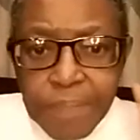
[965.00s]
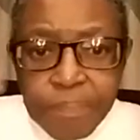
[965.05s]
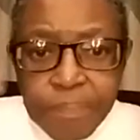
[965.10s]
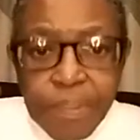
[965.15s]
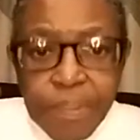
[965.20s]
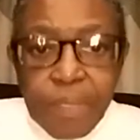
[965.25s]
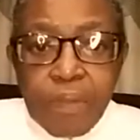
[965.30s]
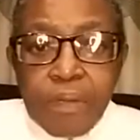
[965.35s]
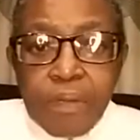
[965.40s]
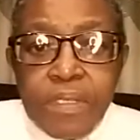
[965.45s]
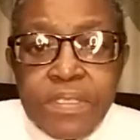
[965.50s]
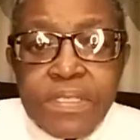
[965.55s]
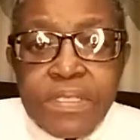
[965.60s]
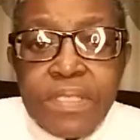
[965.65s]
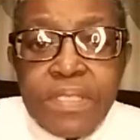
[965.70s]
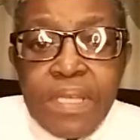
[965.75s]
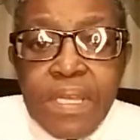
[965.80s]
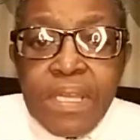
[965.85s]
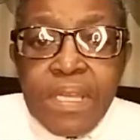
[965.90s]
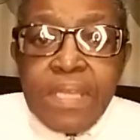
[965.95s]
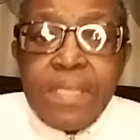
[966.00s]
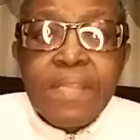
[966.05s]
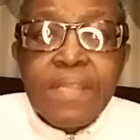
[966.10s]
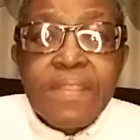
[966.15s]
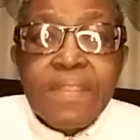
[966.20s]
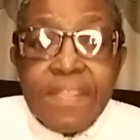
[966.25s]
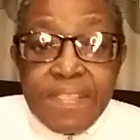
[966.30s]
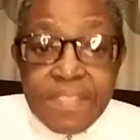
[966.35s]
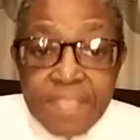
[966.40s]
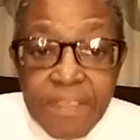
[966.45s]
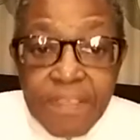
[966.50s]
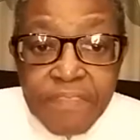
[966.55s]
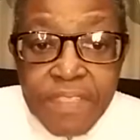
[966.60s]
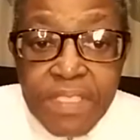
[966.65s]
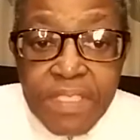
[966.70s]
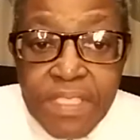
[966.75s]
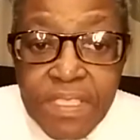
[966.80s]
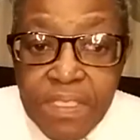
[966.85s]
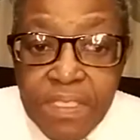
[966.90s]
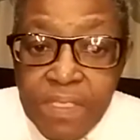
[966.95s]
because in the
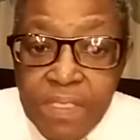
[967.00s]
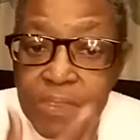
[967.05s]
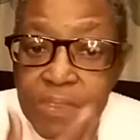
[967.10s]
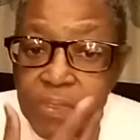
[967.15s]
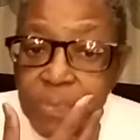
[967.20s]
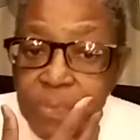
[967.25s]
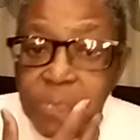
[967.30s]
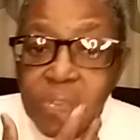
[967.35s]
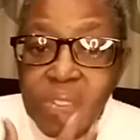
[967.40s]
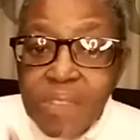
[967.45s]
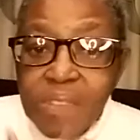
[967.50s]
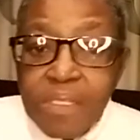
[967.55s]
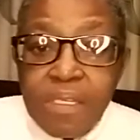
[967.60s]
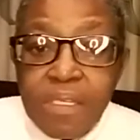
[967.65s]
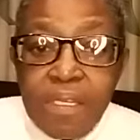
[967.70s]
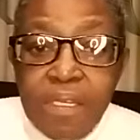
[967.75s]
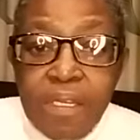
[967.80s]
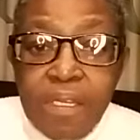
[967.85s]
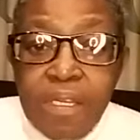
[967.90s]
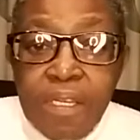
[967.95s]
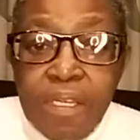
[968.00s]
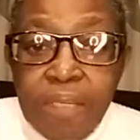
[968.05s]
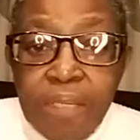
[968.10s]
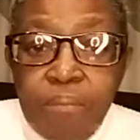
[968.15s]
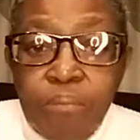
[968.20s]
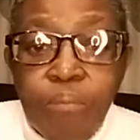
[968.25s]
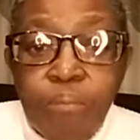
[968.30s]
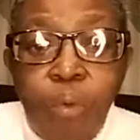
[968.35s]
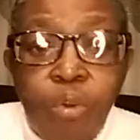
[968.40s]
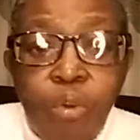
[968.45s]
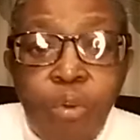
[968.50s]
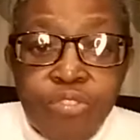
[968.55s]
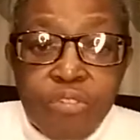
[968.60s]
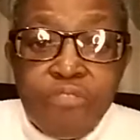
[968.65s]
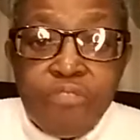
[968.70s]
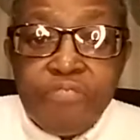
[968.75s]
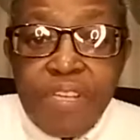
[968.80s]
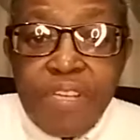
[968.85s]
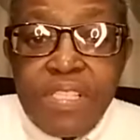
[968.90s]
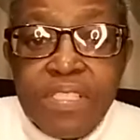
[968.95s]
70s, most
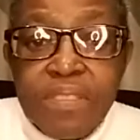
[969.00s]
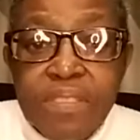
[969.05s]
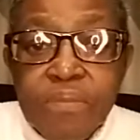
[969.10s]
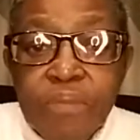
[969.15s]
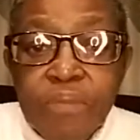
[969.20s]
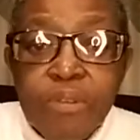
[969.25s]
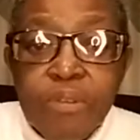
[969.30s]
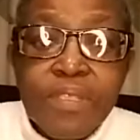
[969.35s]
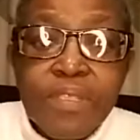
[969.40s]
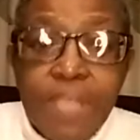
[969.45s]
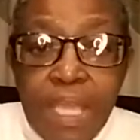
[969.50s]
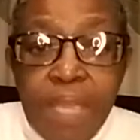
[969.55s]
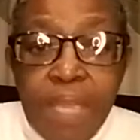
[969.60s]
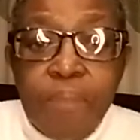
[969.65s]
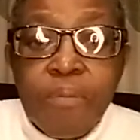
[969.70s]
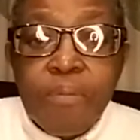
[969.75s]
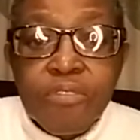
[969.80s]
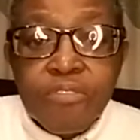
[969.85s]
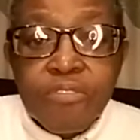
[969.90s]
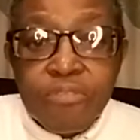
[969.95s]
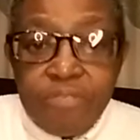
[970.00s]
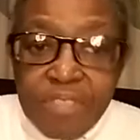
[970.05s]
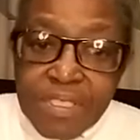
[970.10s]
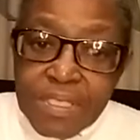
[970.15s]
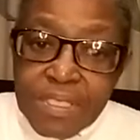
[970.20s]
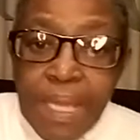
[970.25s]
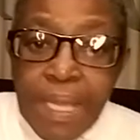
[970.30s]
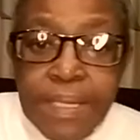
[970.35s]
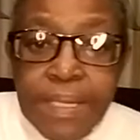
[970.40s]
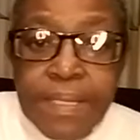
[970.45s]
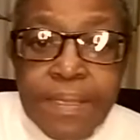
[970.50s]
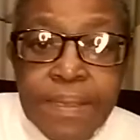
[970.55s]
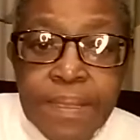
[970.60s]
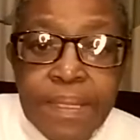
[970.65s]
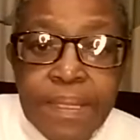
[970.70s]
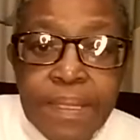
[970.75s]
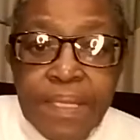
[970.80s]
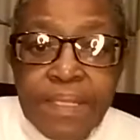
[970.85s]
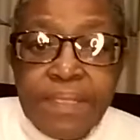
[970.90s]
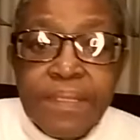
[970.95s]
of us were not able to study
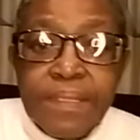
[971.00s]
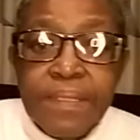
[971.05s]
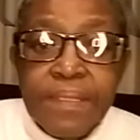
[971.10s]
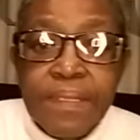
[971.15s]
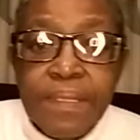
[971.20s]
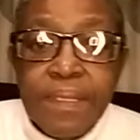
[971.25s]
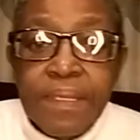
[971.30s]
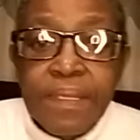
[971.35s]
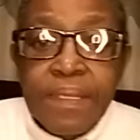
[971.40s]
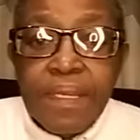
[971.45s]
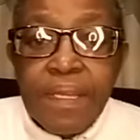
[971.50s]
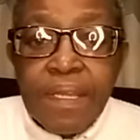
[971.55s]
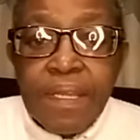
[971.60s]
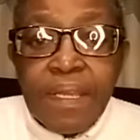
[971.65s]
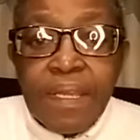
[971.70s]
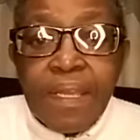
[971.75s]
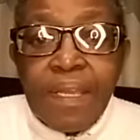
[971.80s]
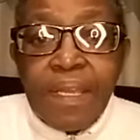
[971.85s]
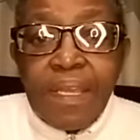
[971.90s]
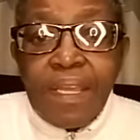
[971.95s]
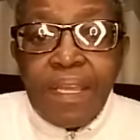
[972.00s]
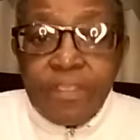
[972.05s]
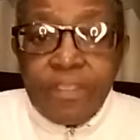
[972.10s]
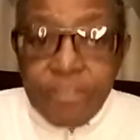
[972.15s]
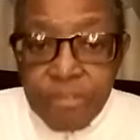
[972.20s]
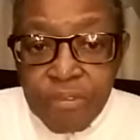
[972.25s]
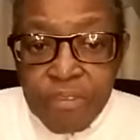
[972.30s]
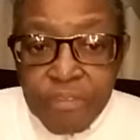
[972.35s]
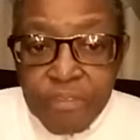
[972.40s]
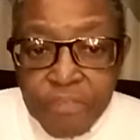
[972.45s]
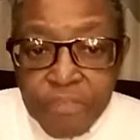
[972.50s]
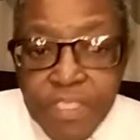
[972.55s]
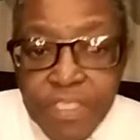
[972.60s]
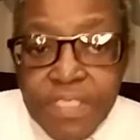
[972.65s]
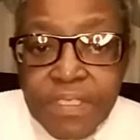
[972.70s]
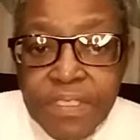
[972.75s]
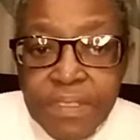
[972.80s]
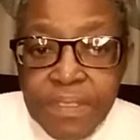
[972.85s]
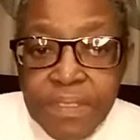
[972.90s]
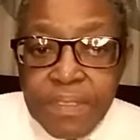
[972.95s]
theater at
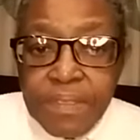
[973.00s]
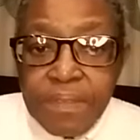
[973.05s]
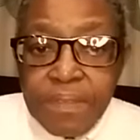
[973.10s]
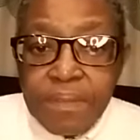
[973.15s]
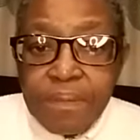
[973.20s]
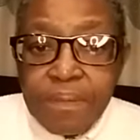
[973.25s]
university.